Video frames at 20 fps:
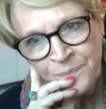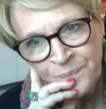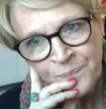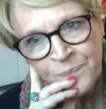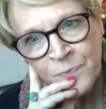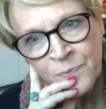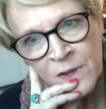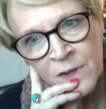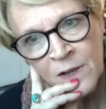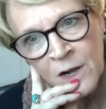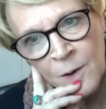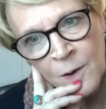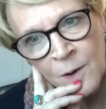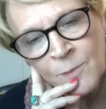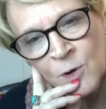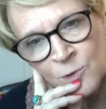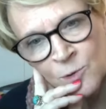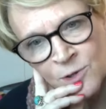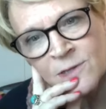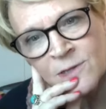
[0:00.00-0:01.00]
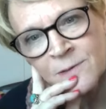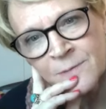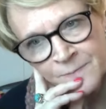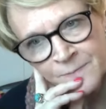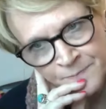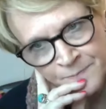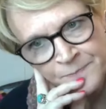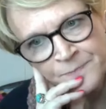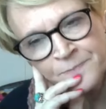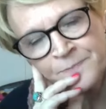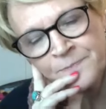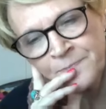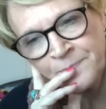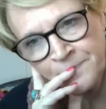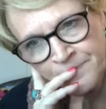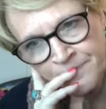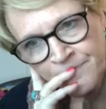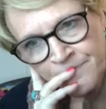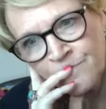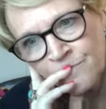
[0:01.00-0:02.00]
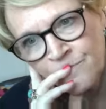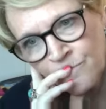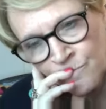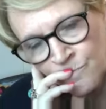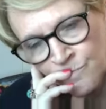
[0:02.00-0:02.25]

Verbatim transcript: More, it's Almost. woolen spun. Mm-hmm.